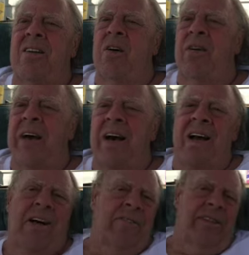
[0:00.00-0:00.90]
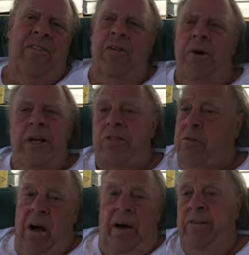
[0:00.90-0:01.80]
you know, everybody's
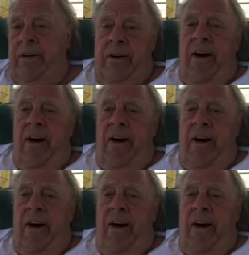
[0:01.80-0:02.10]
driving